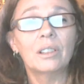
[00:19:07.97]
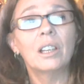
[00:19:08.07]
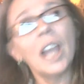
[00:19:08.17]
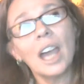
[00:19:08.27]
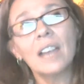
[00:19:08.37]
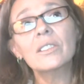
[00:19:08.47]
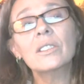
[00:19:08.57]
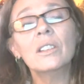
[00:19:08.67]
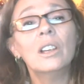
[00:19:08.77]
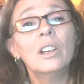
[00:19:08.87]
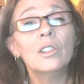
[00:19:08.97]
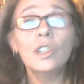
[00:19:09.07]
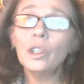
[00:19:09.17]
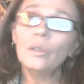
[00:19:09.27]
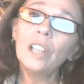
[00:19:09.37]
Yes. Do
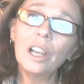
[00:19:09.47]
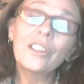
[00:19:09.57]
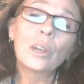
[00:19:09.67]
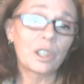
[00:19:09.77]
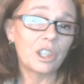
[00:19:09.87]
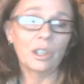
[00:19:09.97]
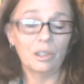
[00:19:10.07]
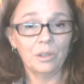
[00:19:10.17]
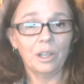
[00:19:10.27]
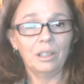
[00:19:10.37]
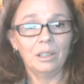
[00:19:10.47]
you love your children?